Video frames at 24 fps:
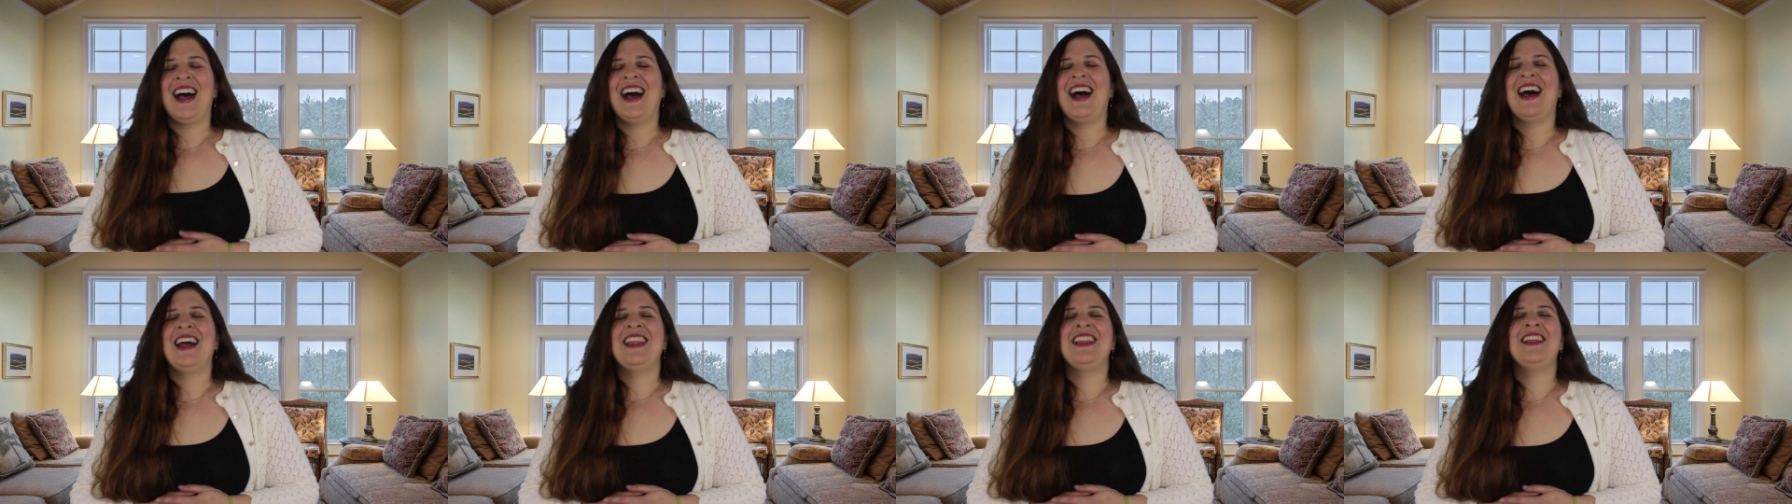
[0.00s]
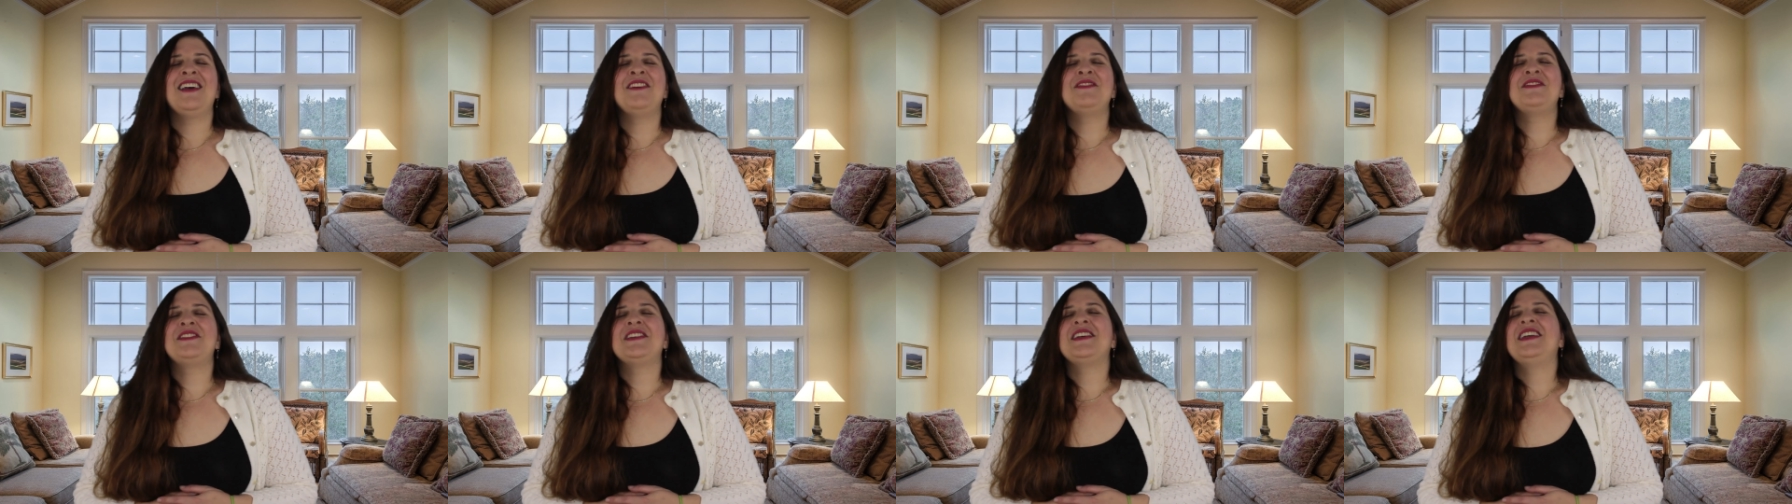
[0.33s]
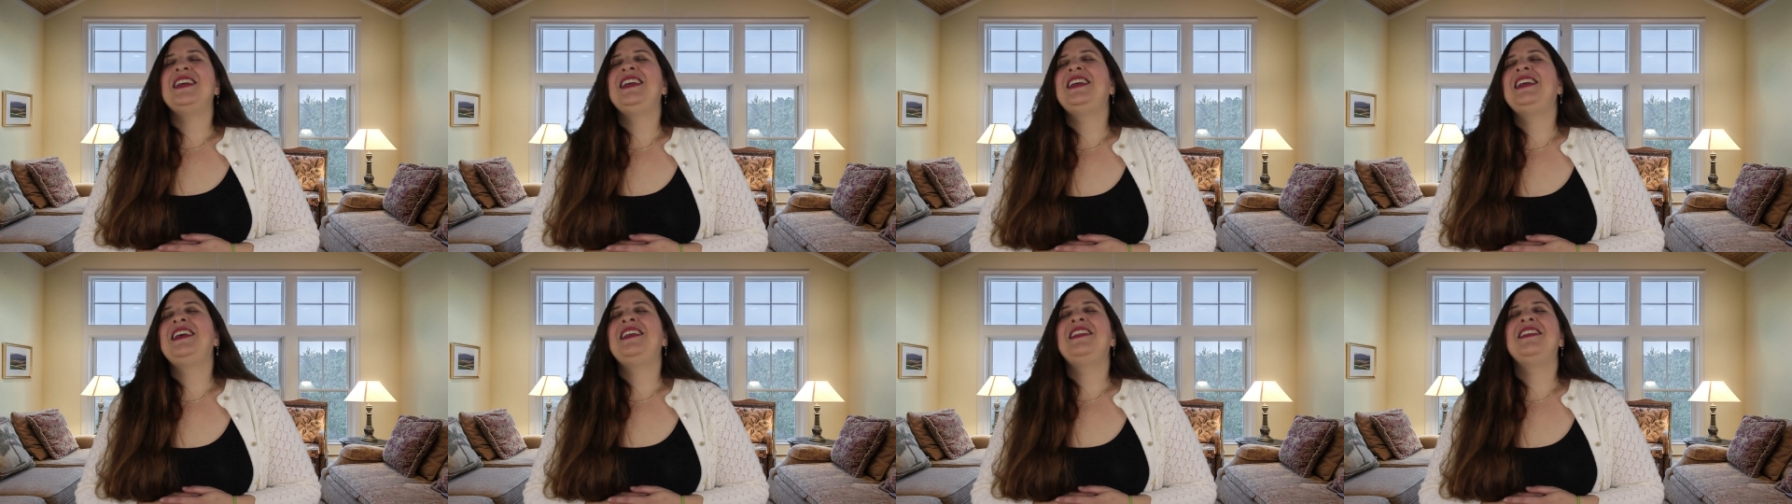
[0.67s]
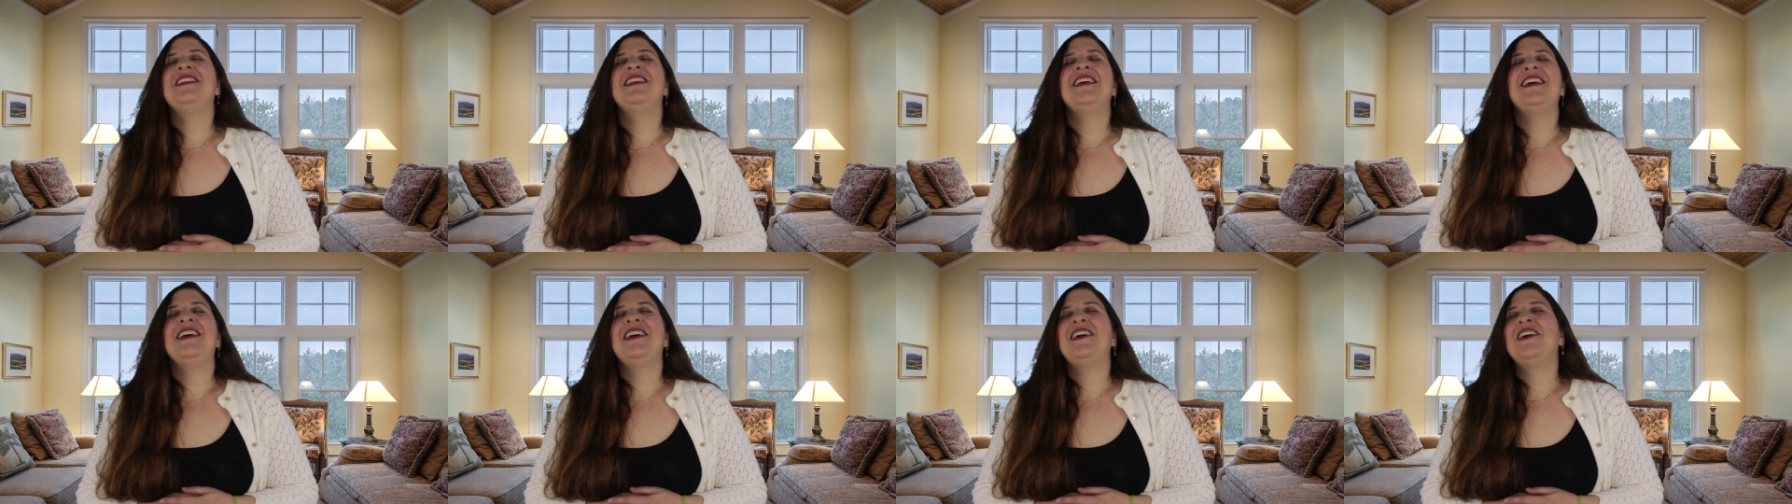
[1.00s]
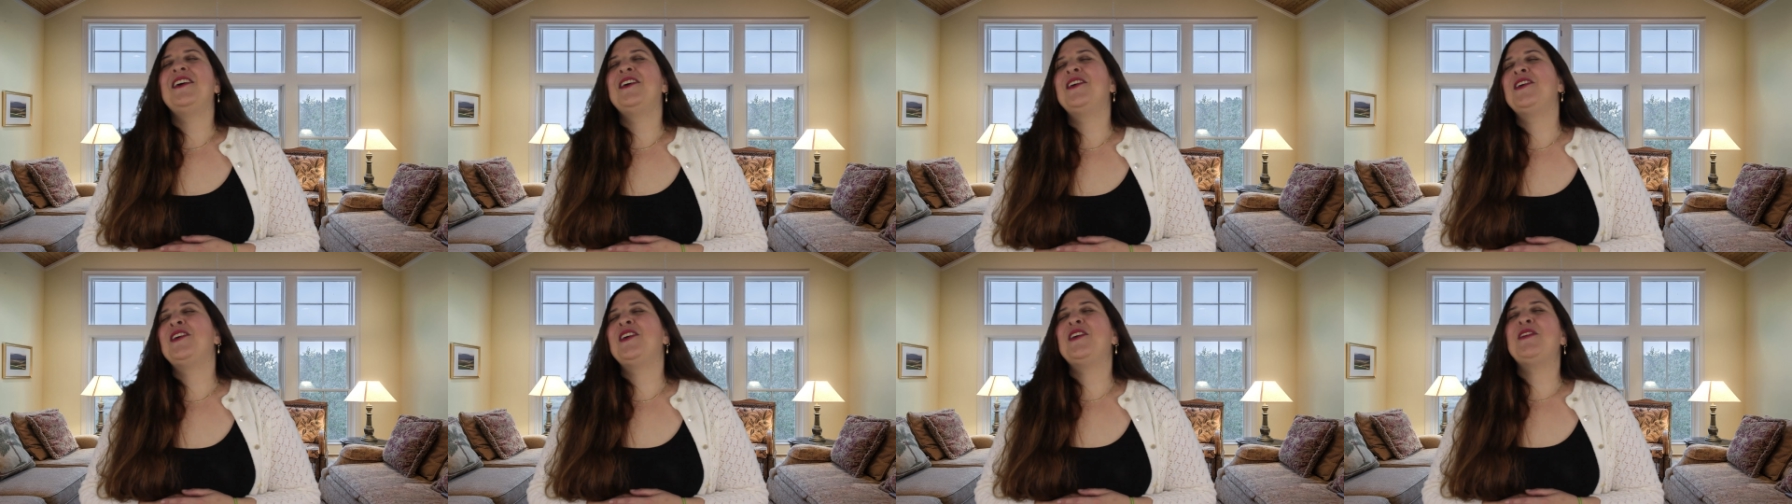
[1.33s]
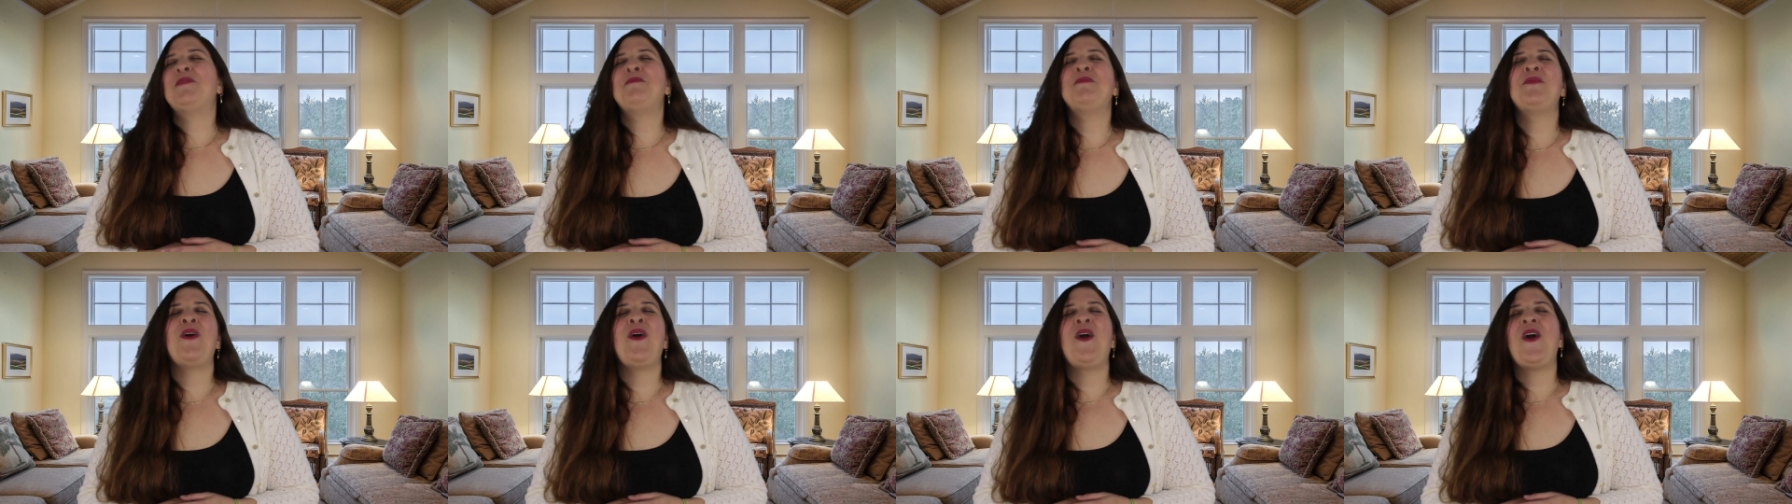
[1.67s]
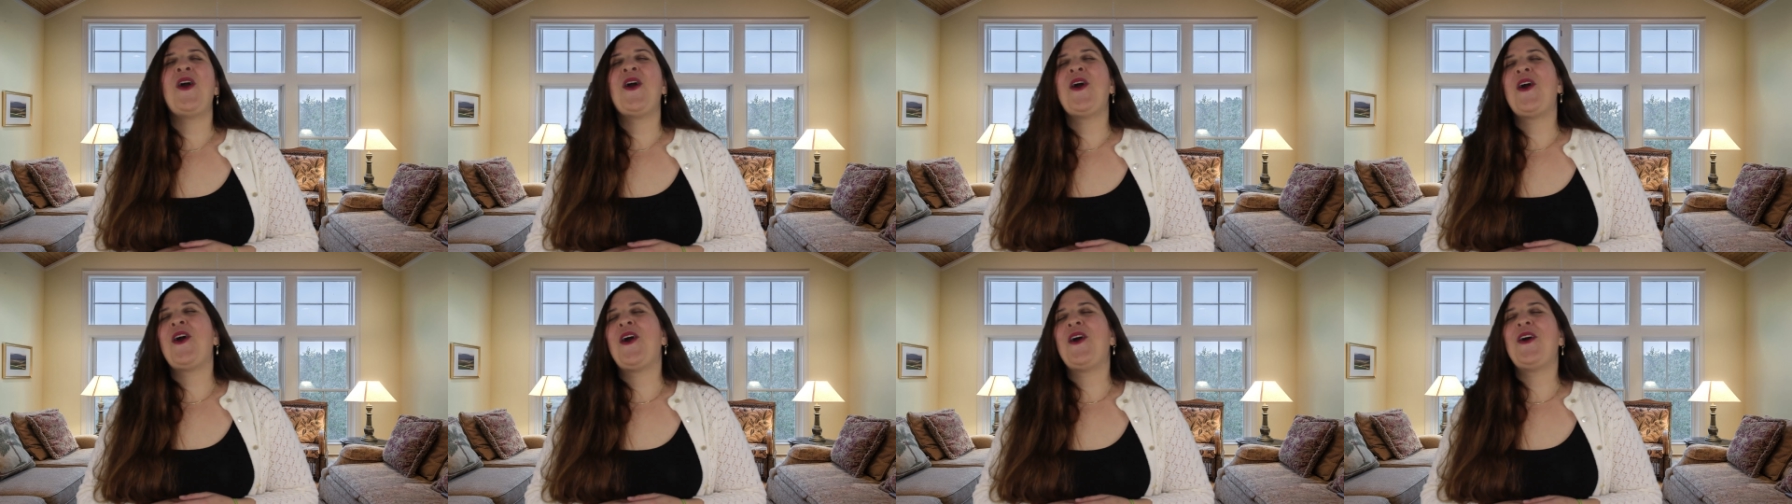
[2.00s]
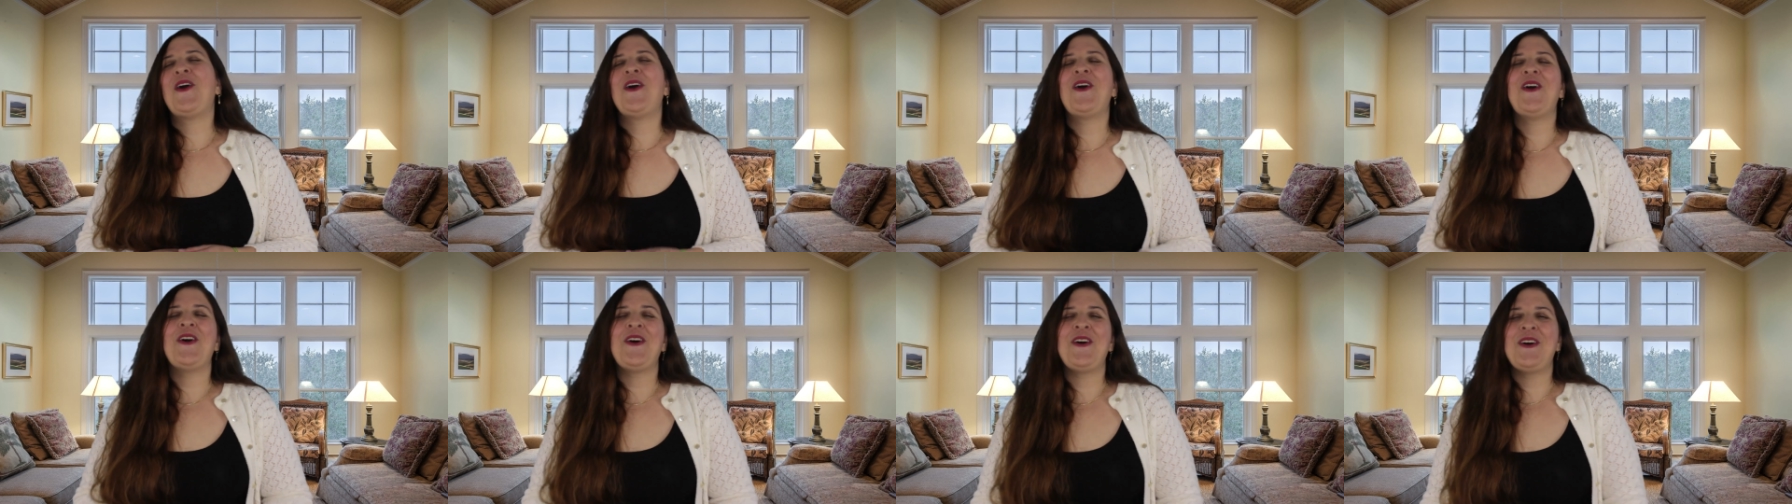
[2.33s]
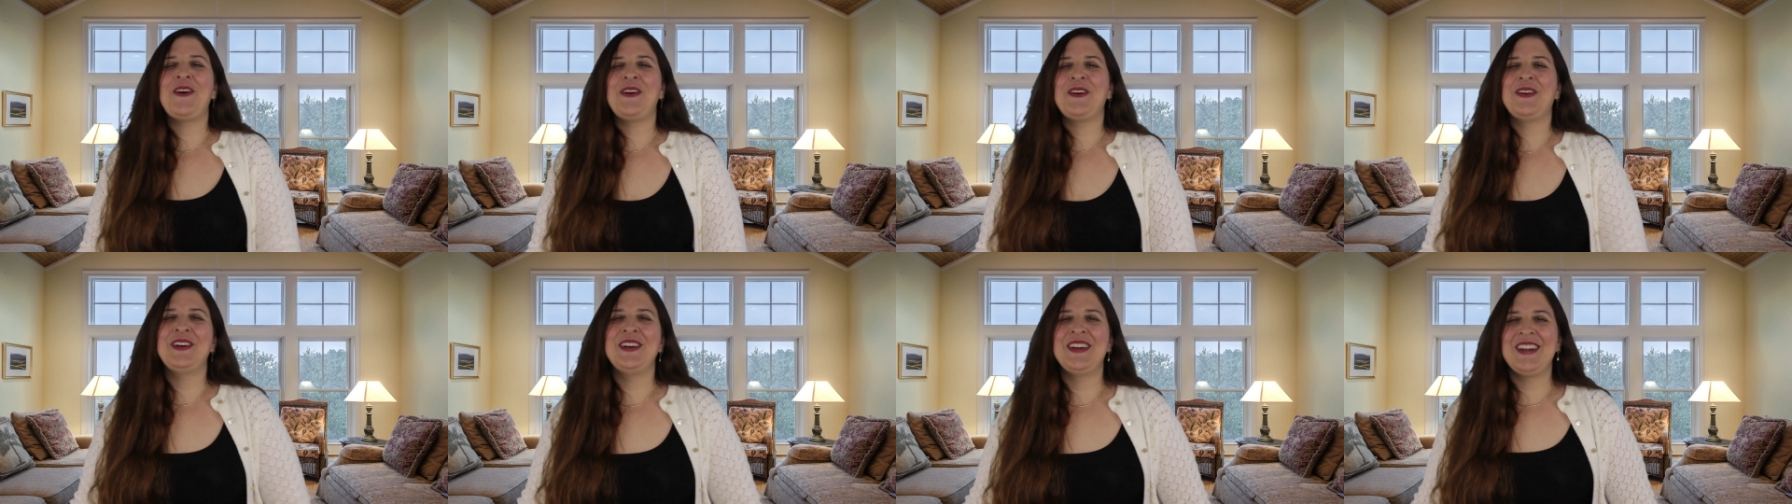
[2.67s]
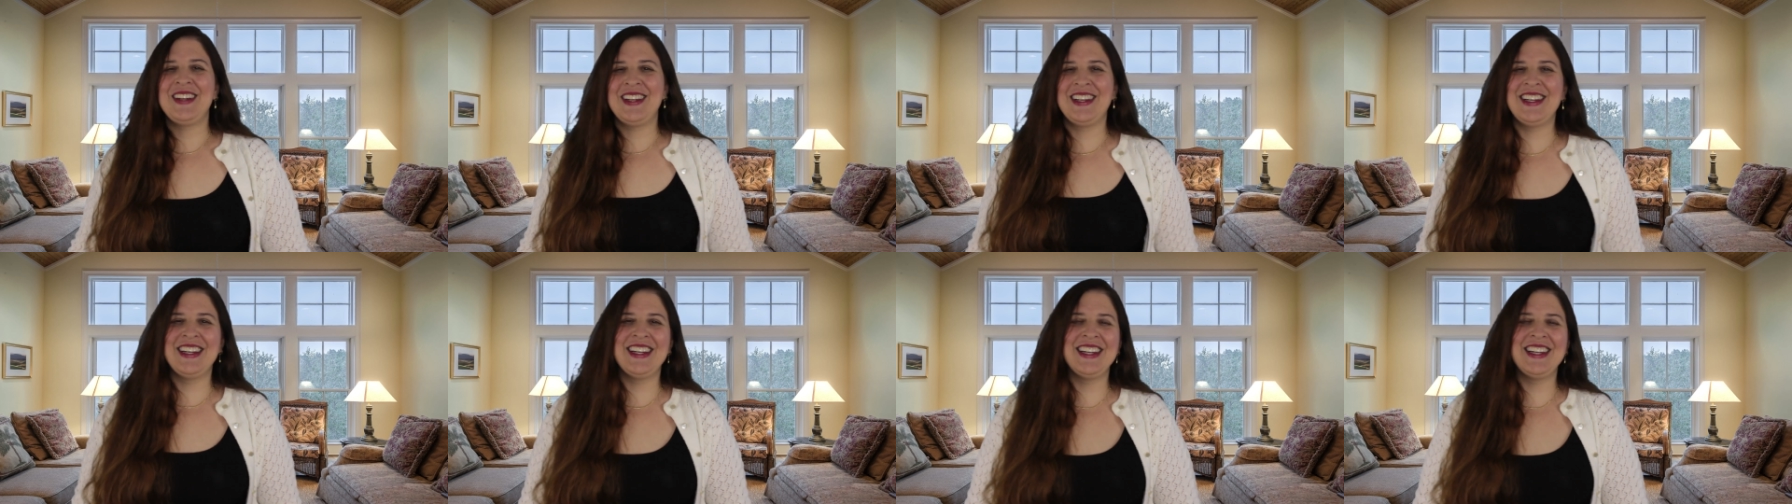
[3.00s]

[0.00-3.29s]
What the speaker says: I love to eat them all.